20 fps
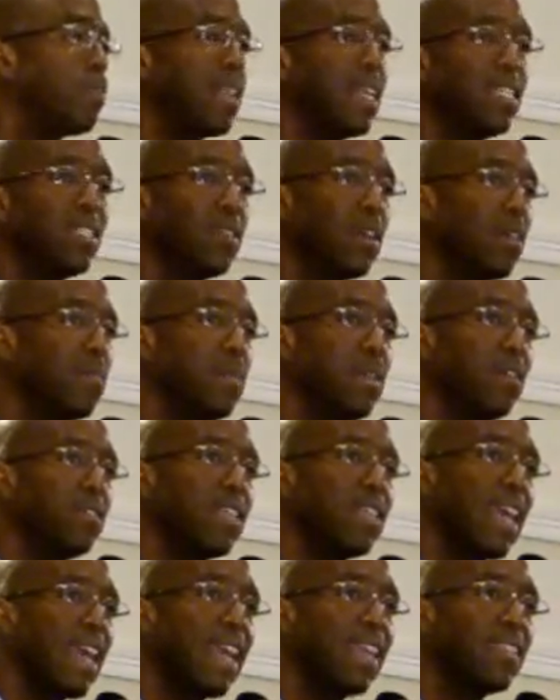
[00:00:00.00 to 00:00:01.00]
place a
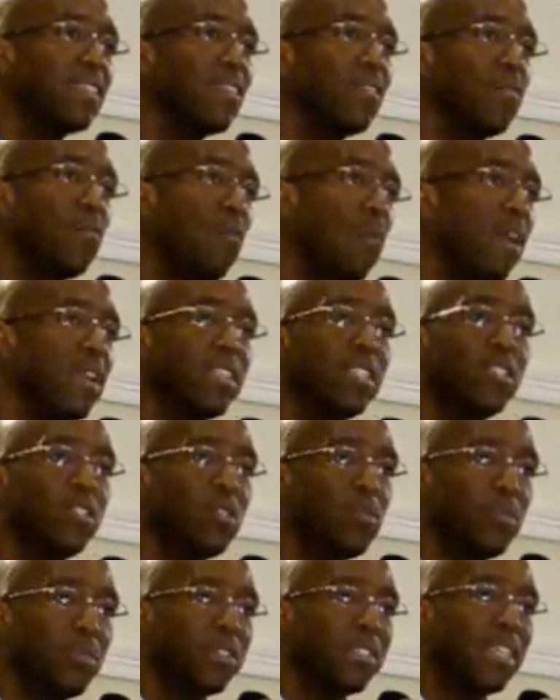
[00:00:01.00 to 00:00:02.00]
meal tax of 1 to
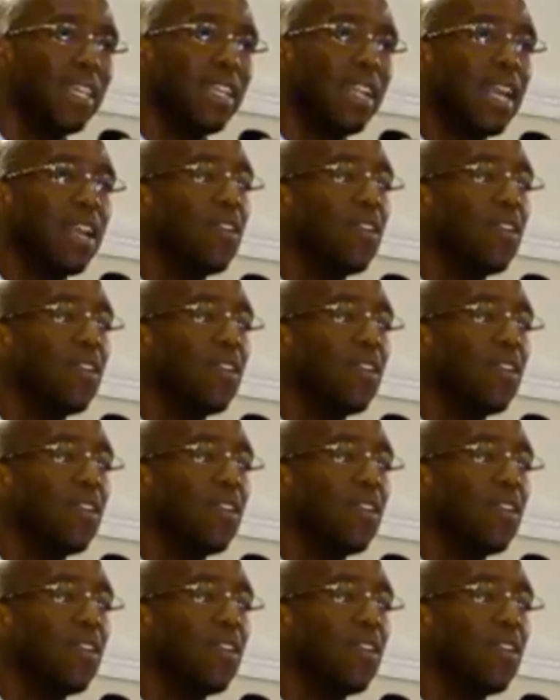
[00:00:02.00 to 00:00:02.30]
2%.